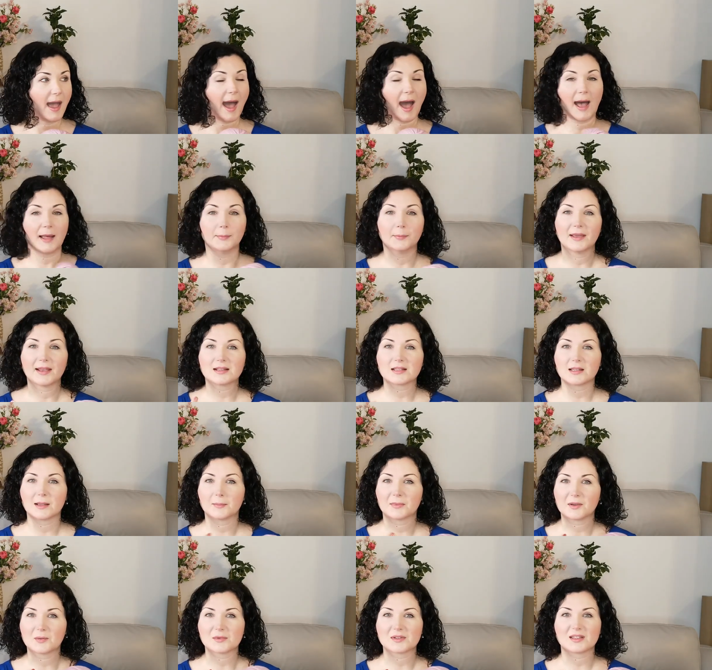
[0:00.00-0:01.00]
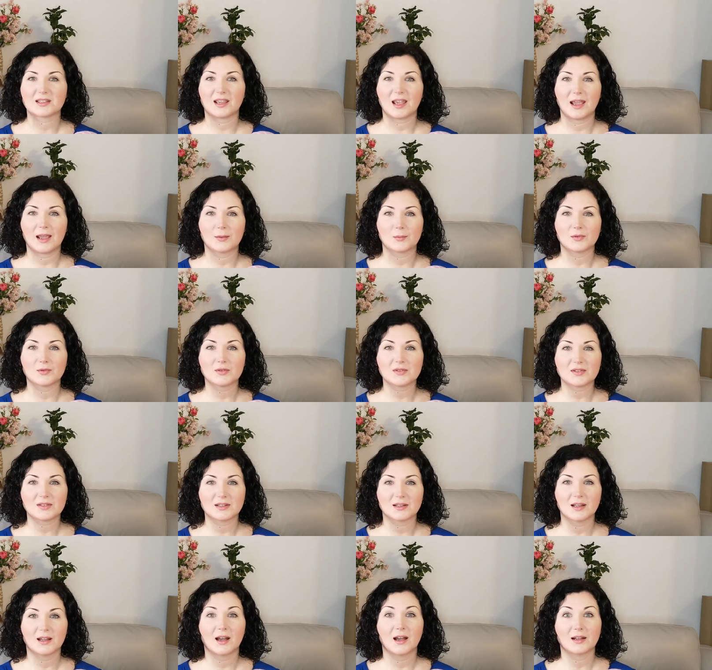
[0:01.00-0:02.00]
and make something with cables
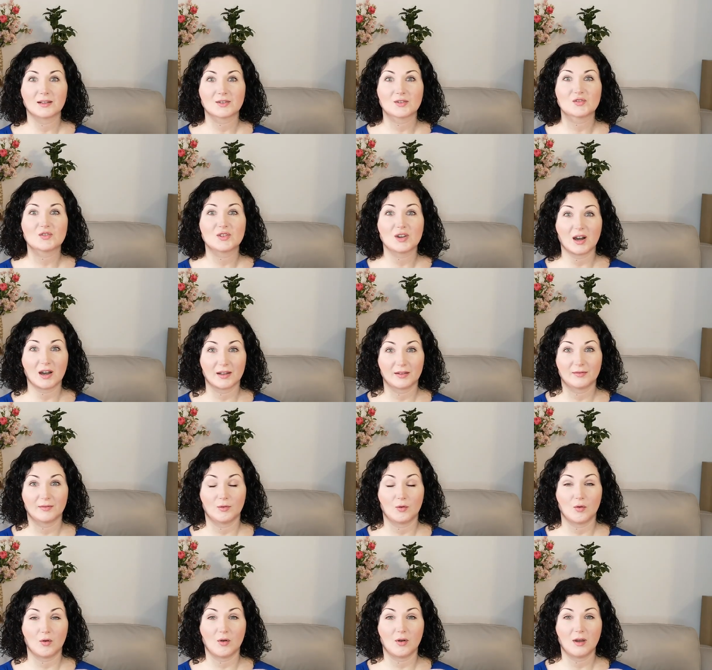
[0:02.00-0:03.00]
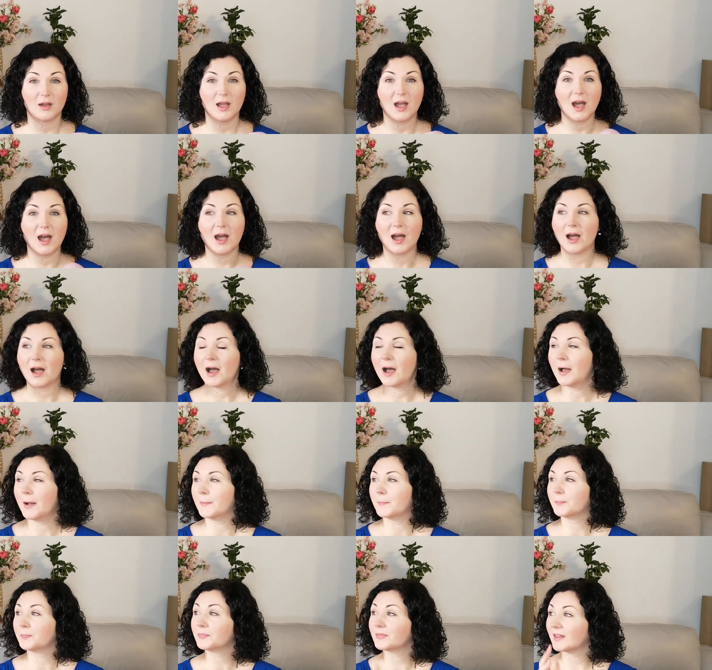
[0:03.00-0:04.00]
to die for.
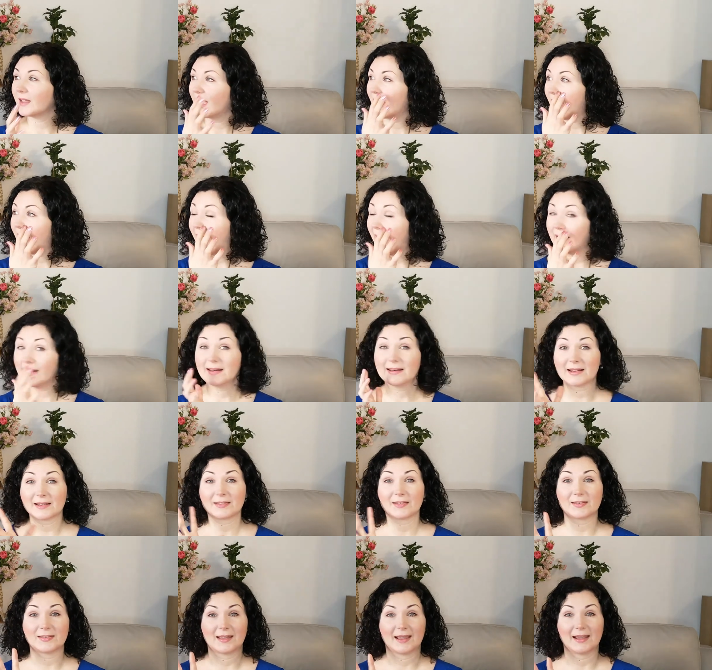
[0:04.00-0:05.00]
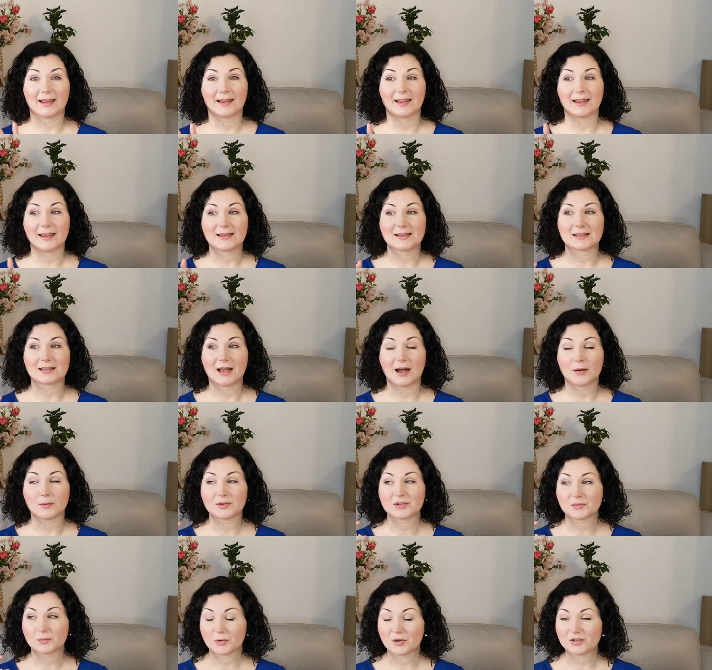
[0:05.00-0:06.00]
And another thing is, I
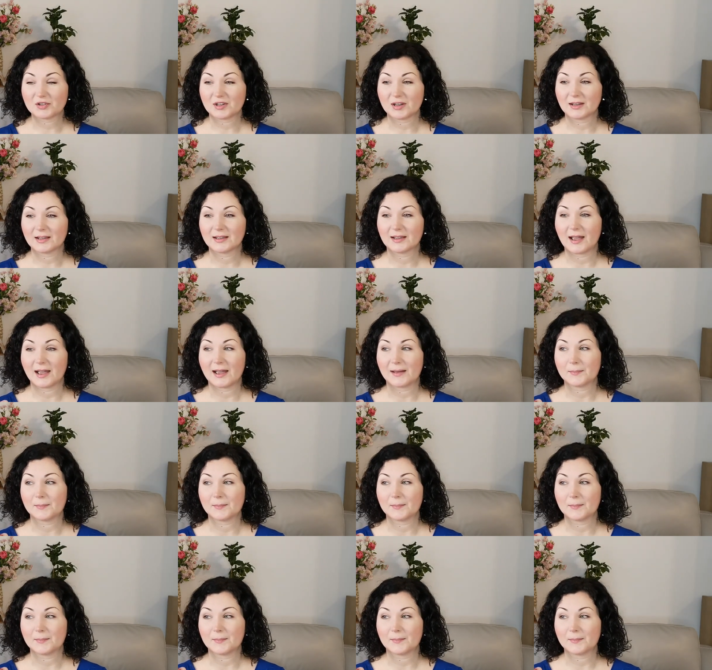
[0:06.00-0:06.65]
was watching